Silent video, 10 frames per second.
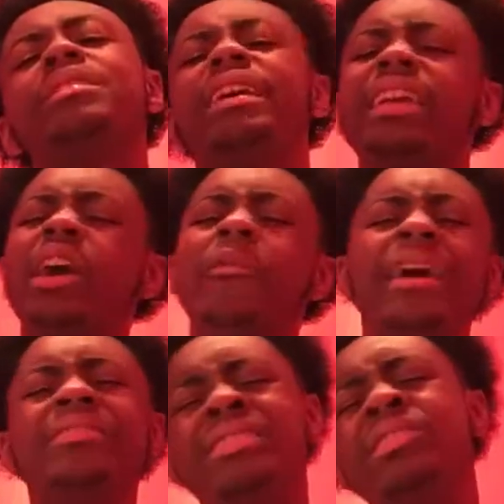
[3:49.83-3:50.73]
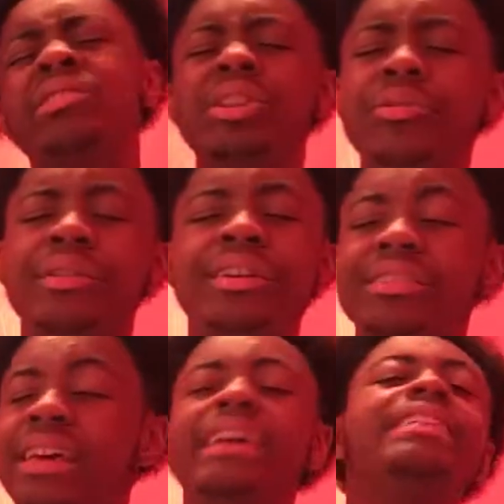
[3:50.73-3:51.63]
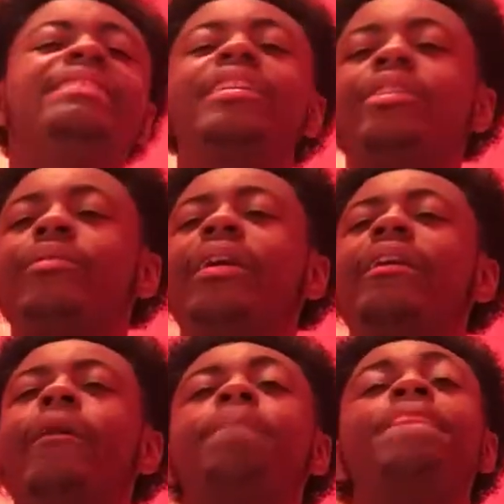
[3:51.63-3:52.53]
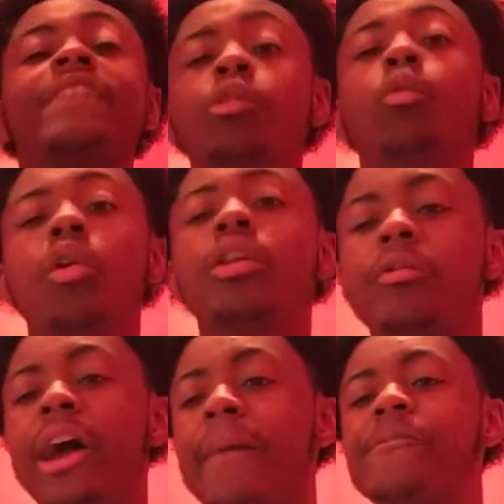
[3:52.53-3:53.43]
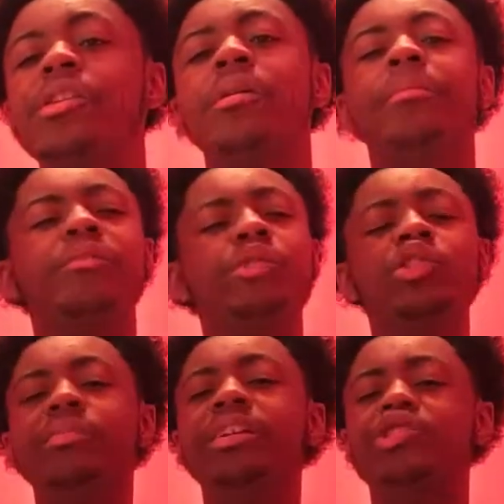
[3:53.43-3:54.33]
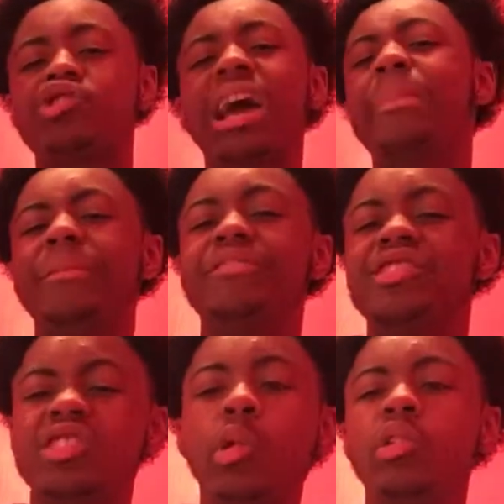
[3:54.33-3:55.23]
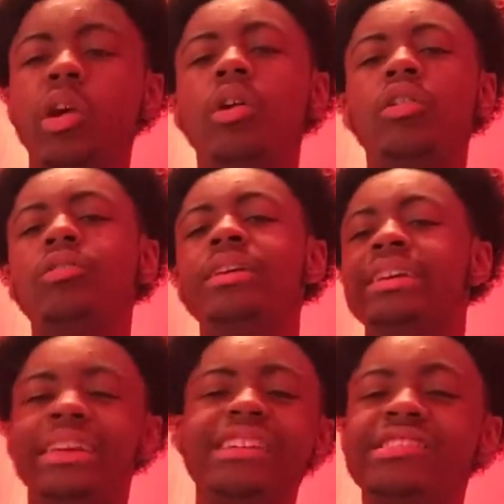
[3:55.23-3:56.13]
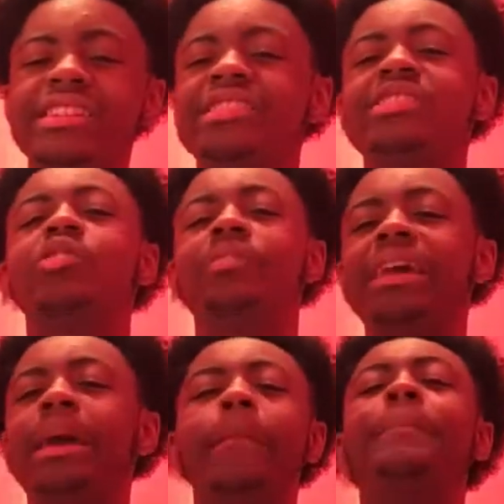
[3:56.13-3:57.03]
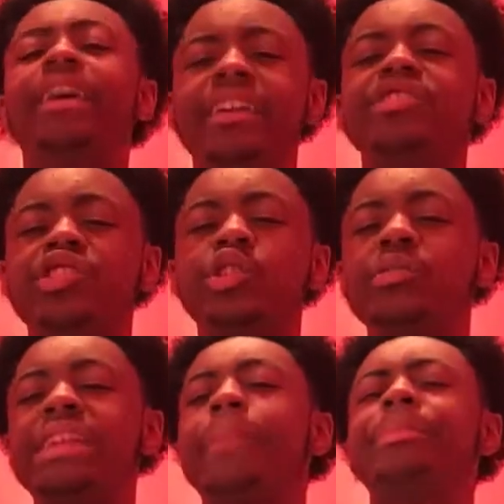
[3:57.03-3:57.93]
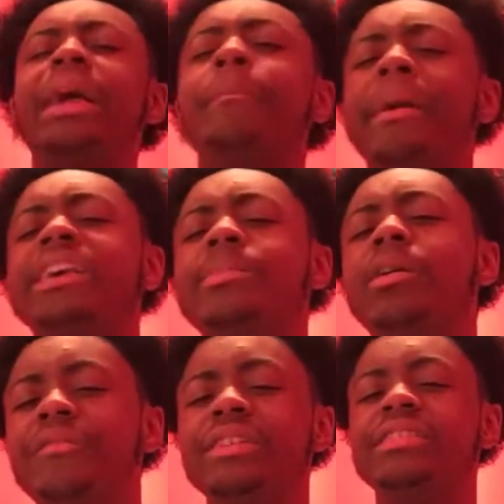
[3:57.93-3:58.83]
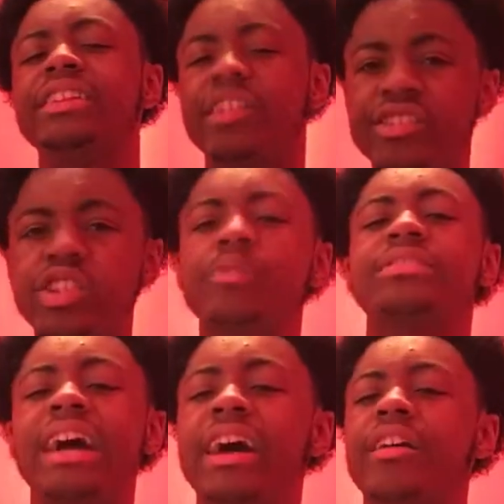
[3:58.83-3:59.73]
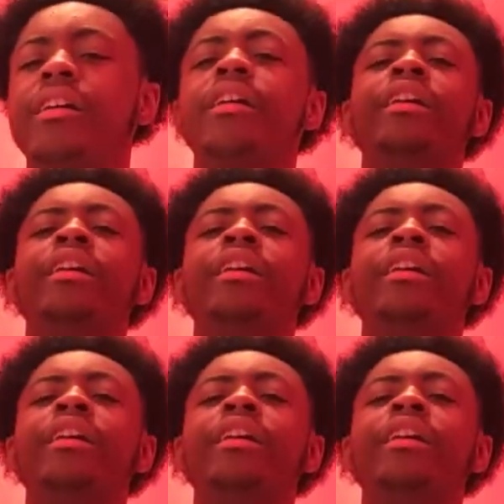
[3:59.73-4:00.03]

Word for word: be like, damn, why you still doing this? He telling you right now, he want to rap. But when you been trapping for so long, that shit just gonna get embedded into you. It's like playing basketball 15 years and you retire.